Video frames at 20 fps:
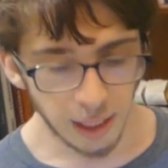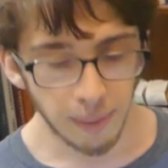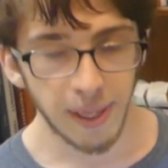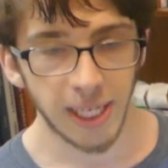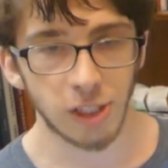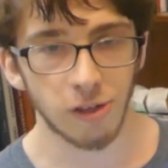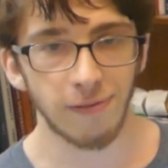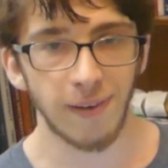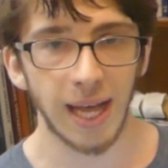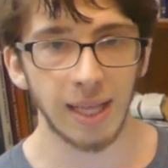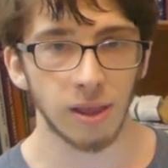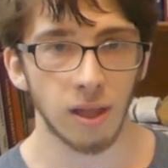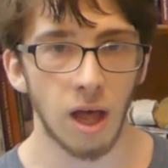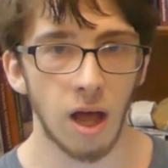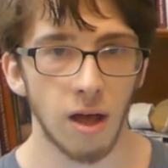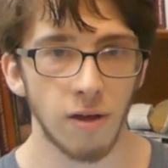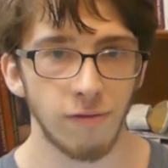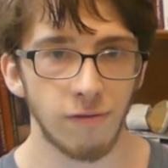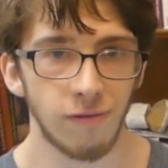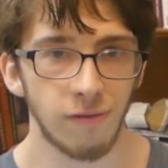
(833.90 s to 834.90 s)
Dimitrov at
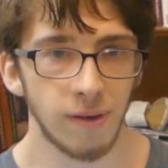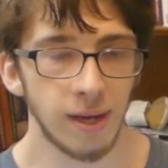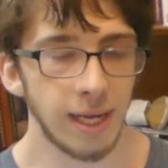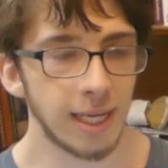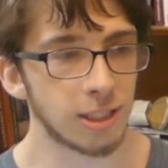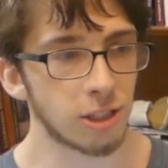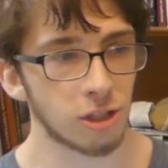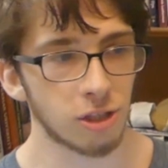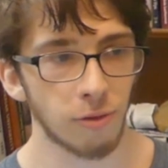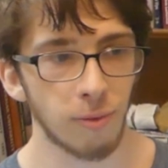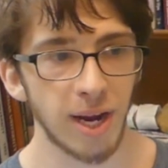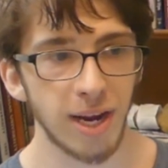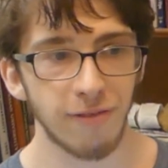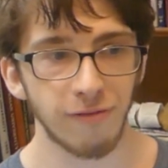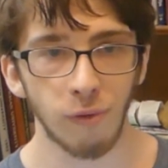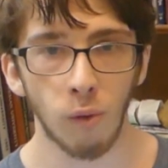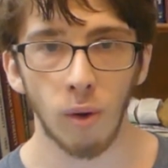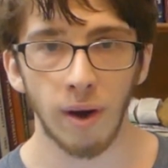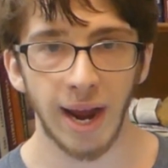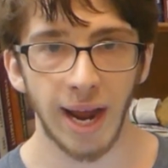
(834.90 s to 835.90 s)
love, hits 3
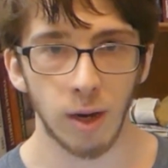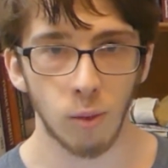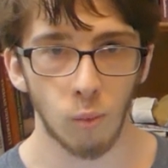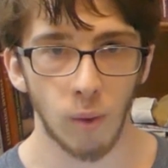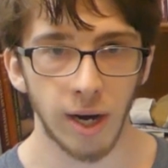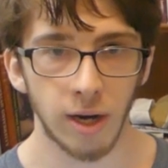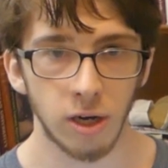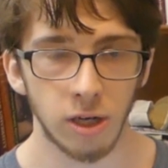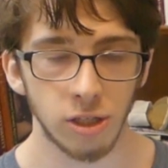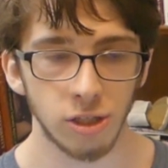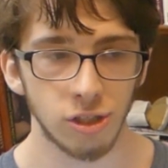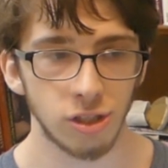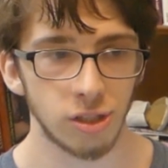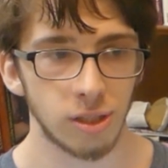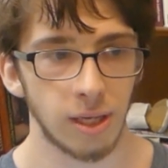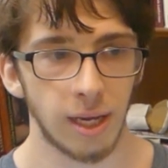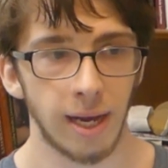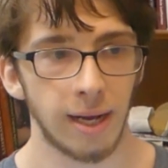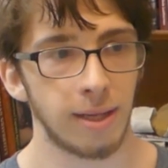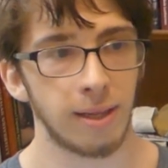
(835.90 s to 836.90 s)
forehand
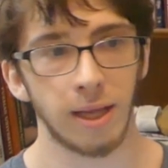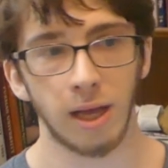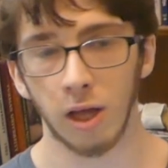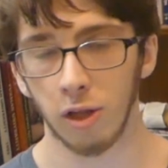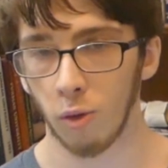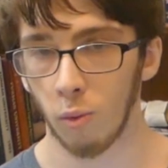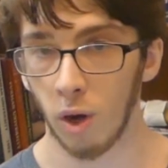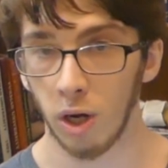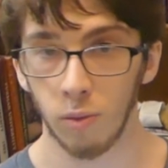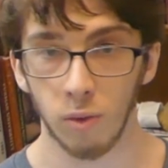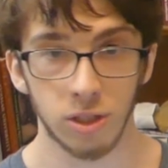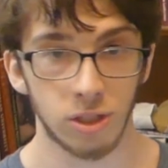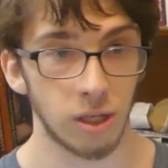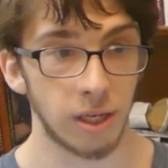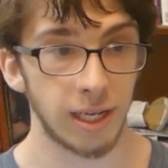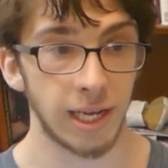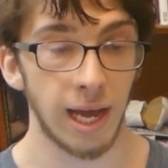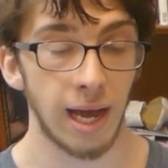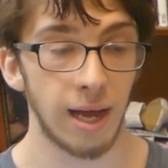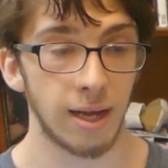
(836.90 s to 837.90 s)
winners, and the other one was
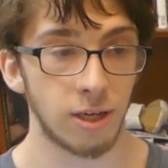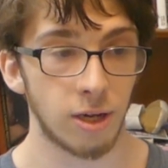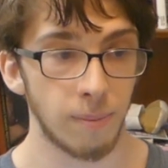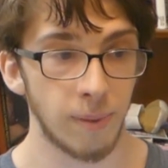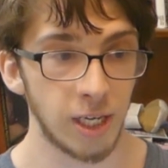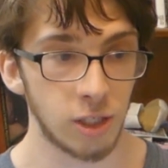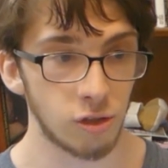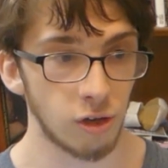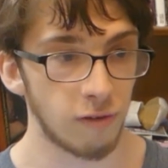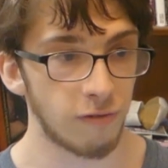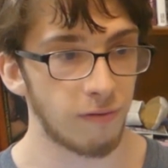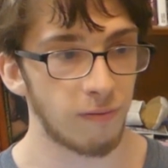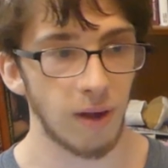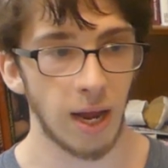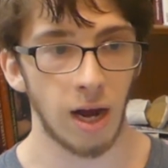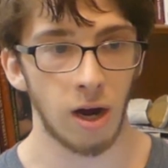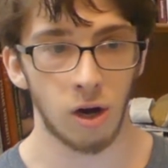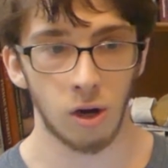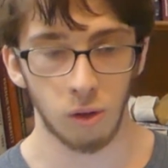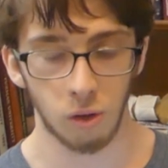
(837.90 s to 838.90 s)
a Dimitrov
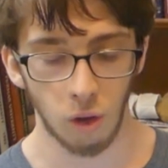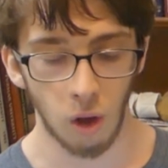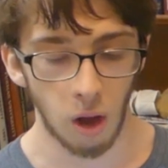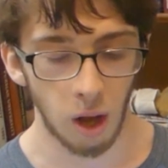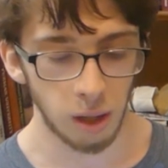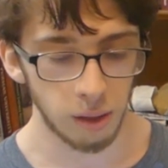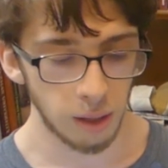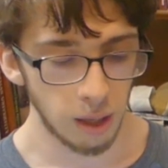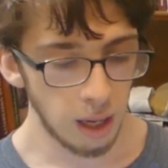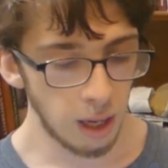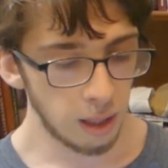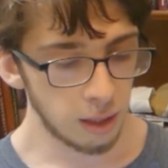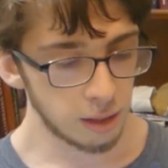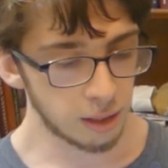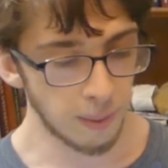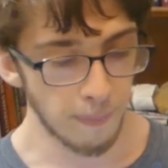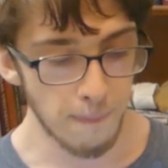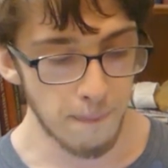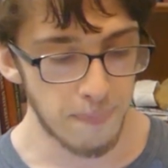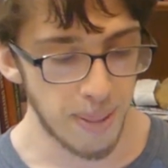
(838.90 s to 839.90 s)
error long.
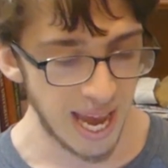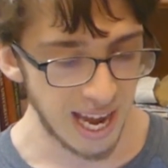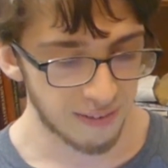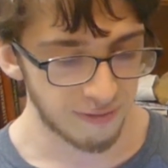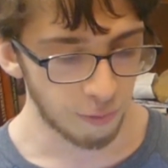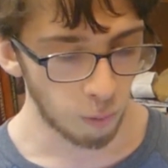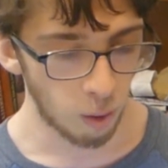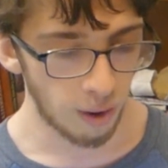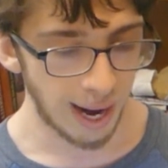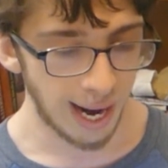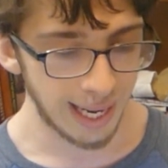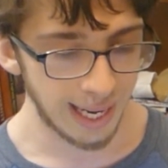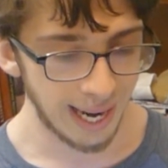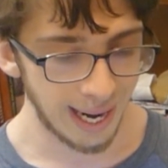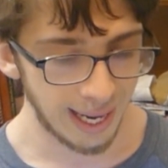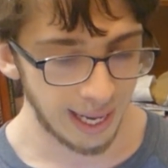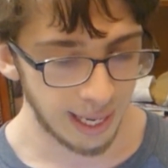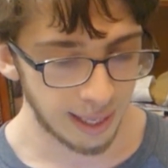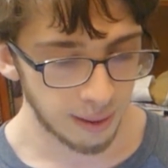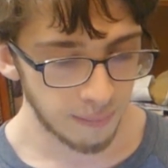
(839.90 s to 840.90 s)
Some big forehand
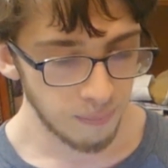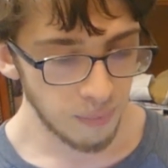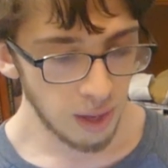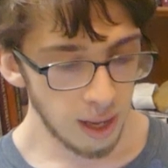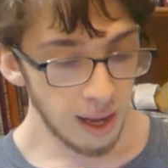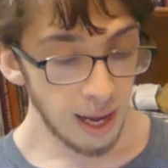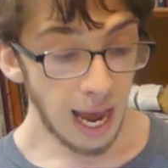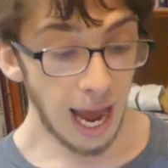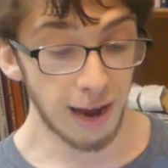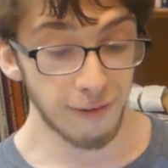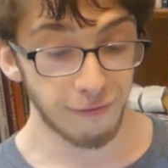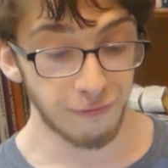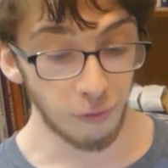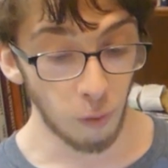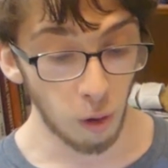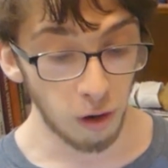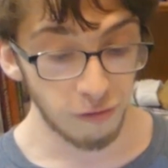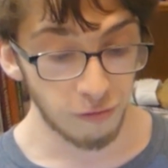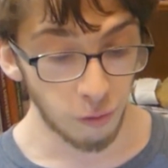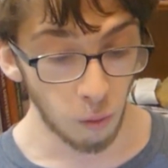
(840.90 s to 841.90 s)
hitting. At
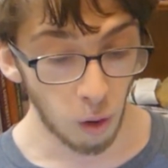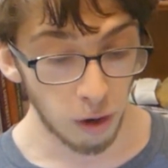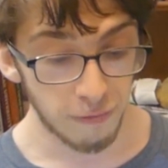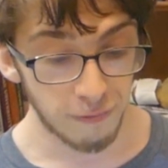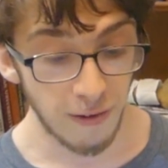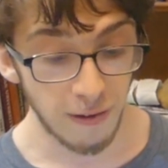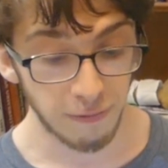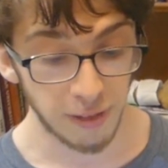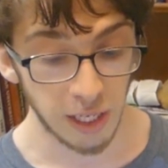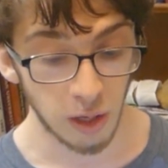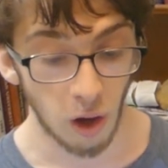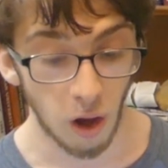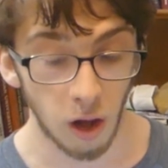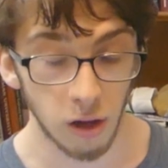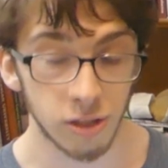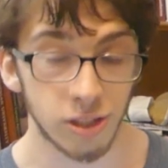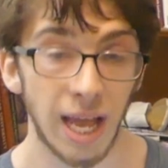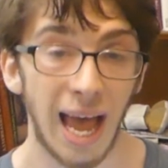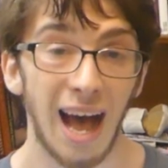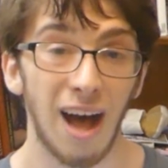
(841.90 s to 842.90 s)
4-4, 15
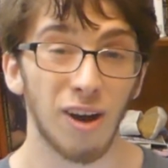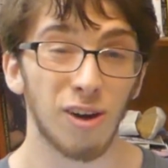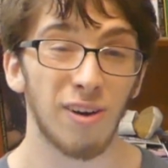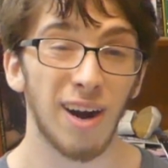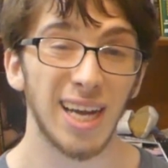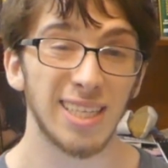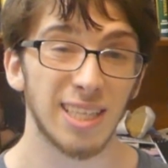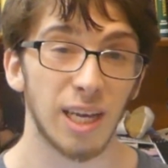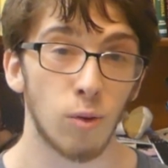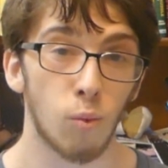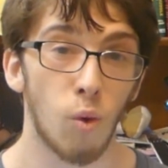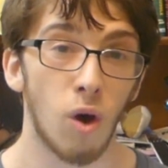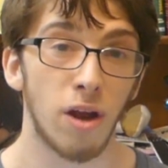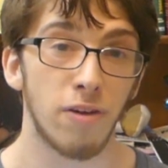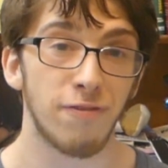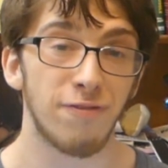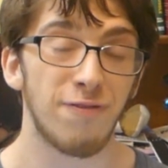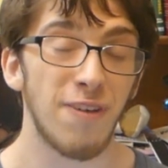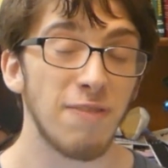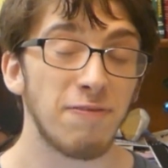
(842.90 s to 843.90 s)
all, Alcaraz had won
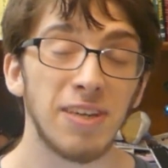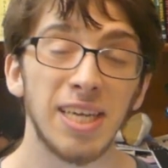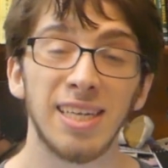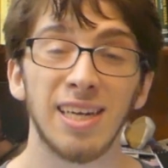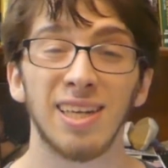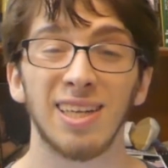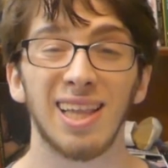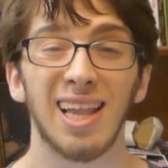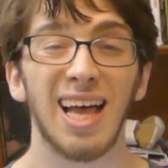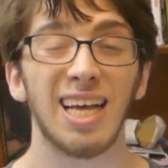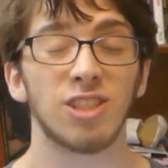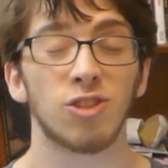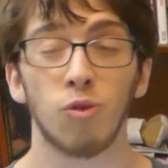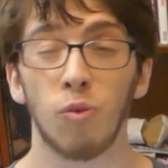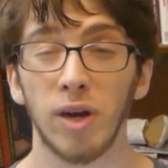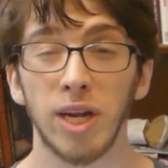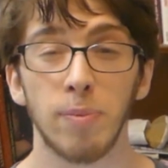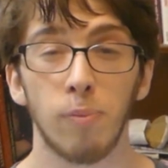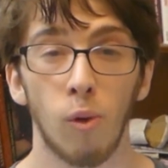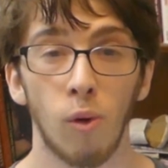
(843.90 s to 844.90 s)
15 of the last
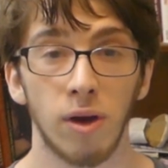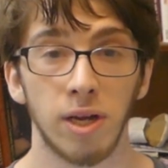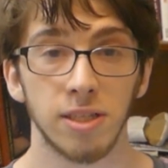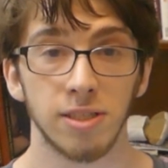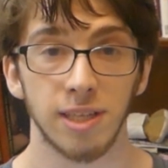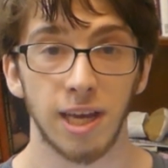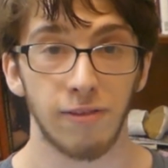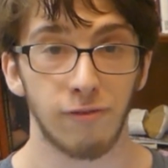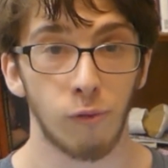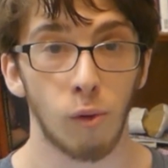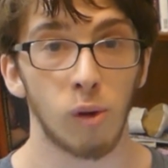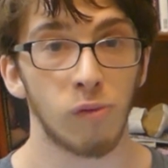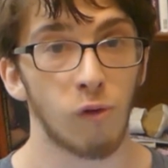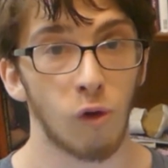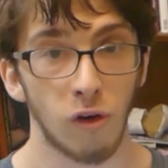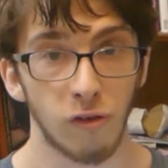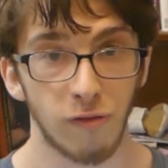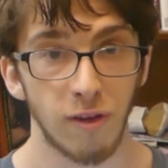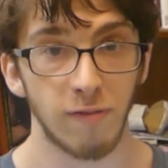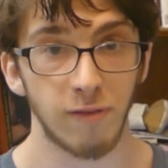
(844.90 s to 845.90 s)
20 points at
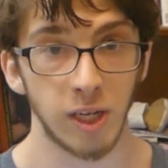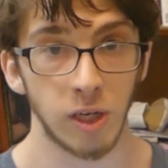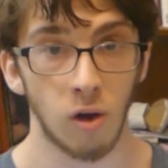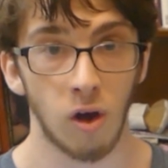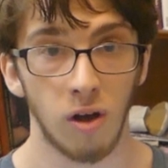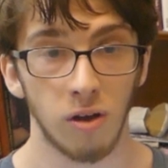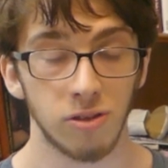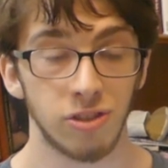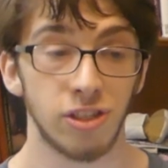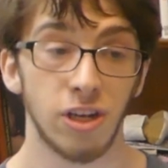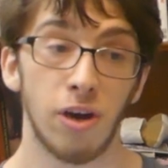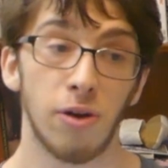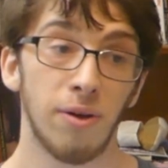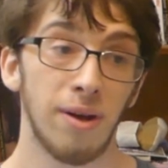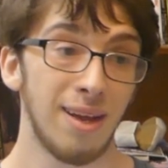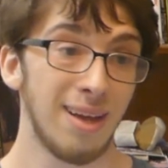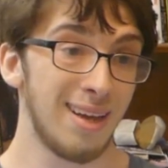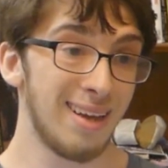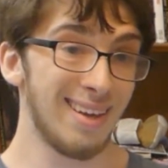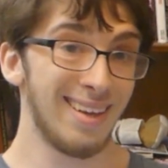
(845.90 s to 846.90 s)
4-4, 15 all. So,
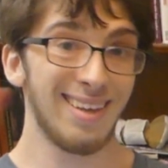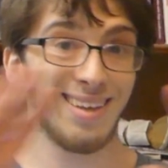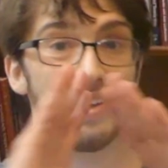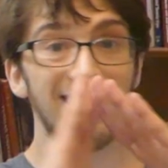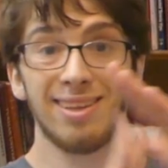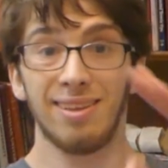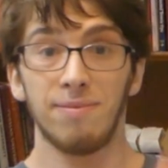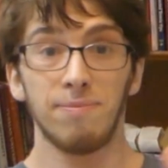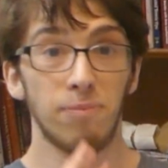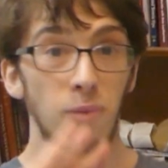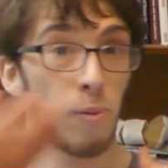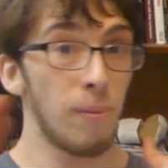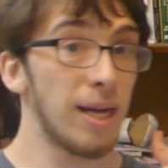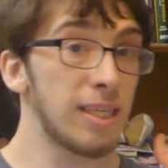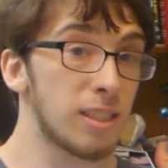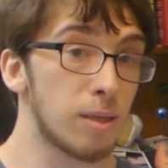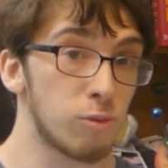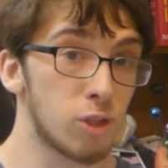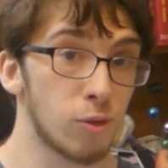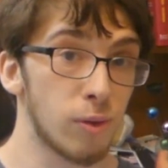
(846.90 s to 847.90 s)

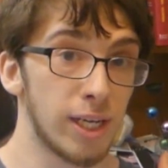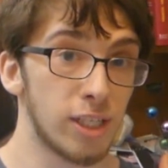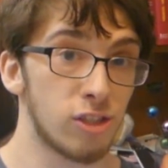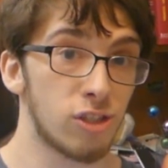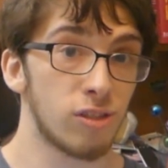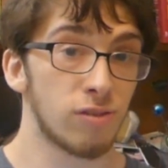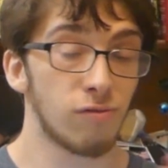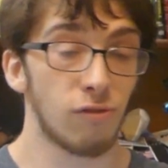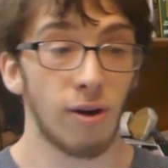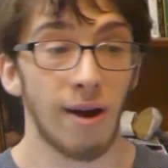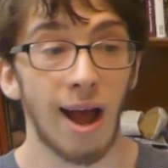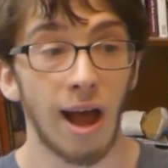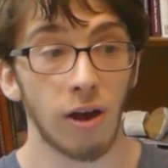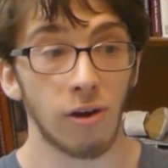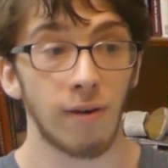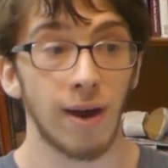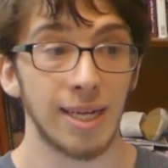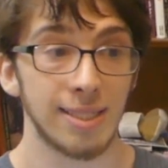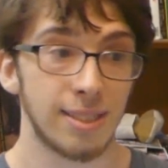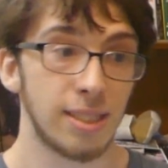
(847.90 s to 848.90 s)
momentum switch for
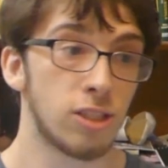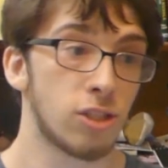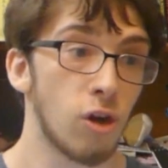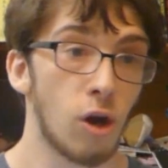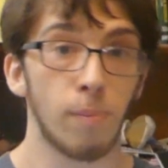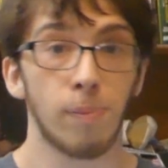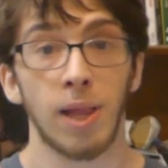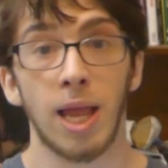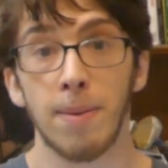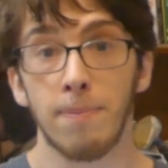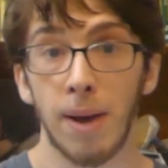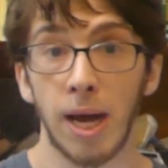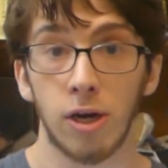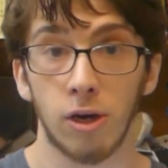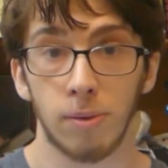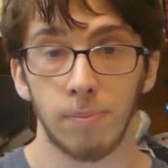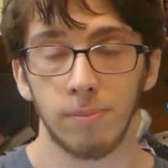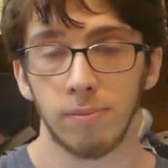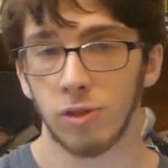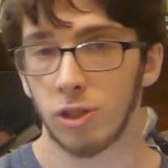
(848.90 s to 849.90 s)
Alcaraz. He started playing
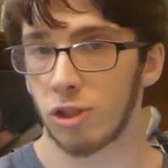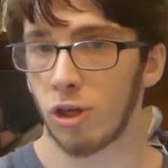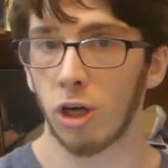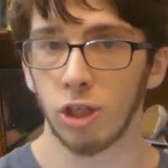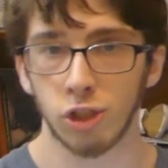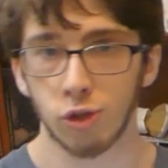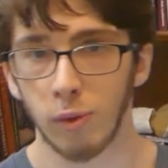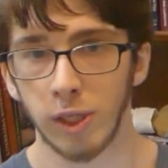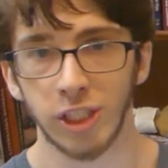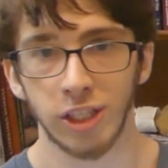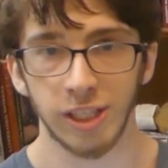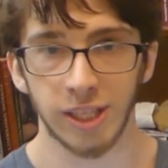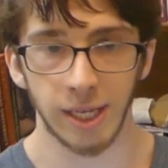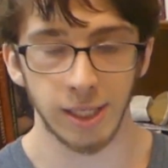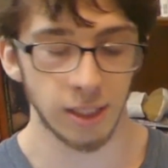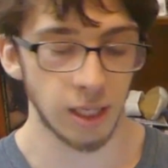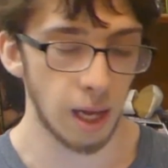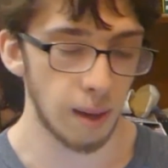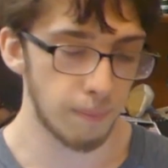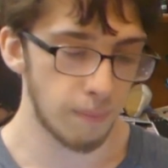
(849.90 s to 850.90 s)
better, started switching
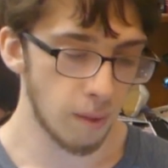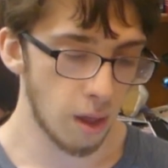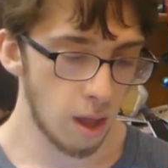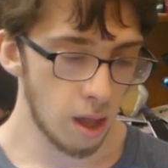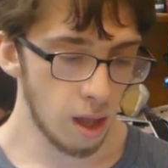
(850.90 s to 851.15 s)
things up.